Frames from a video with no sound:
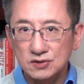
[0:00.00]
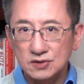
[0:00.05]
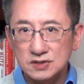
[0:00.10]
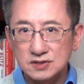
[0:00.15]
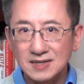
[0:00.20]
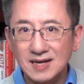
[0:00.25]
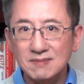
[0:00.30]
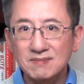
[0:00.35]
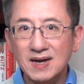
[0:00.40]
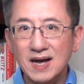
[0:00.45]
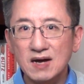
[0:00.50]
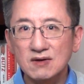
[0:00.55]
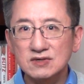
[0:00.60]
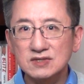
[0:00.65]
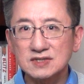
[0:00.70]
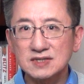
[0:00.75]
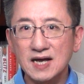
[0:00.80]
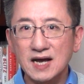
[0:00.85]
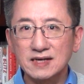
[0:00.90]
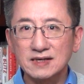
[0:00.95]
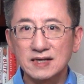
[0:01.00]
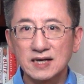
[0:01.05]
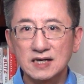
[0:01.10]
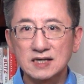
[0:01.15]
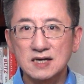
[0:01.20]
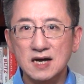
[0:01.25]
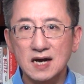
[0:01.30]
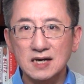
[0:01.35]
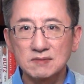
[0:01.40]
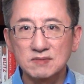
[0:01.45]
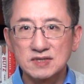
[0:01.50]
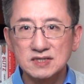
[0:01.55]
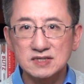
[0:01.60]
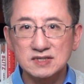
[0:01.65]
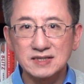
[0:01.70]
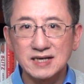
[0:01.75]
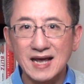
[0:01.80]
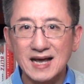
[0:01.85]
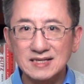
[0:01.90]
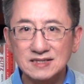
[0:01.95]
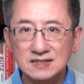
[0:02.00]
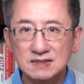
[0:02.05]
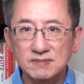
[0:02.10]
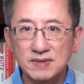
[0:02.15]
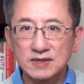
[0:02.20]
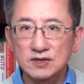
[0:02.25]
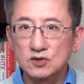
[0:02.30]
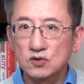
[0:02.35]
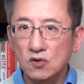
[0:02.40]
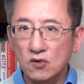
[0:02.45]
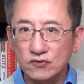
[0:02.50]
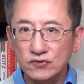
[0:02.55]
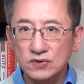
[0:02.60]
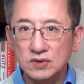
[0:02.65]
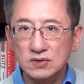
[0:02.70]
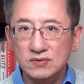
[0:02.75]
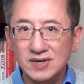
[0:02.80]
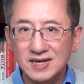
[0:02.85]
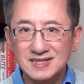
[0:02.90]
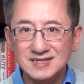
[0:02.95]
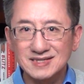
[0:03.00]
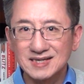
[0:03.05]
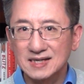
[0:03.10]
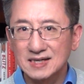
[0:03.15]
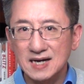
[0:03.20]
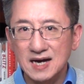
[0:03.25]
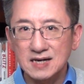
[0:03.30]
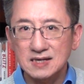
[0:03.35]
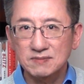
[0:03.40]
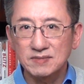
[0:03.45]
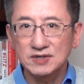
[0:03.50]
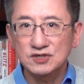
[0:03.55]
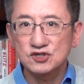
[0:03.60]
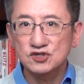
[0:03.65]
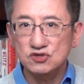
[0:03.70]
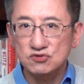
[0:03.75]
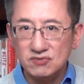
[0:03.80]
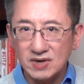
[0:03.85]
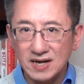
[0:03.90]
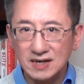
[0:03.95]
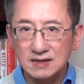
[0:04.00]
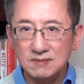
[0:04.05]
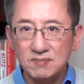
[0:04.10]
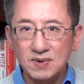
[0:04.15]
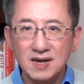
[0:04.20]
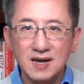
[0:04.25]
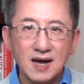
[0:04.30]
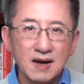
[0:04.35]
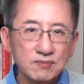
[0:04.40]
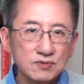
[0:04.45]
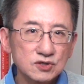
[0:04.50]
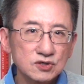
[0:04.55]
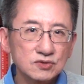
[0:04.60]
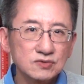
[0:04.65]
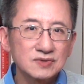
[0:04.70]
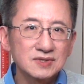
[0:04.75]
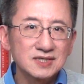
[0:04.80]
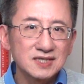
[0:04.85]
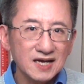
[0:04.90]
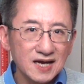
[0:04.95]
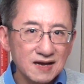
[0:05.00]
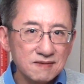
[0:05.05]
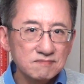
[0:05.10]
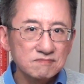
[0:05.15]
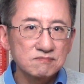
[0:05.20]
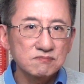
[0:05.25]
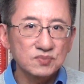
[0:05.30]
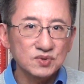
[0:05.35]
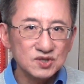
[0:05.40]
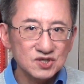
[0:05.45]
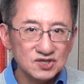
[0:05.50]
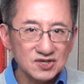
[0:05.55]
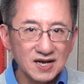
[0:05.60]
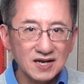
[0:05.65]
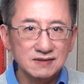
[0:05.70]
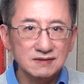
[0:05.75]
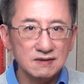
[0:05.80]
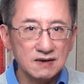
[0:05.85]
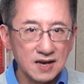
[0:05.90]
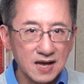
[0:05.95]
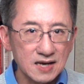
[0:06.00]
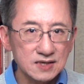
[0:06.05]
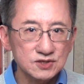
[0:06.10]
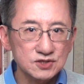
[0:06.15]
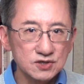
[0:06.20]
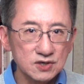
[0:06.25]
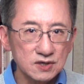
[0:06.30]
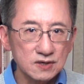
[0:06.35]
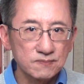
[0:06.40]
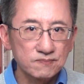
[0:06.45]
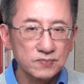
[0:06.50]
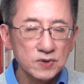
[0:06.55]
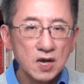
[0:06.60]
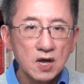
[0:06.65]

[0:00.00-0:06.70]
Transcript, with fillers: Some outside economists estimate North Korea's economy shrank by up to 10% last year.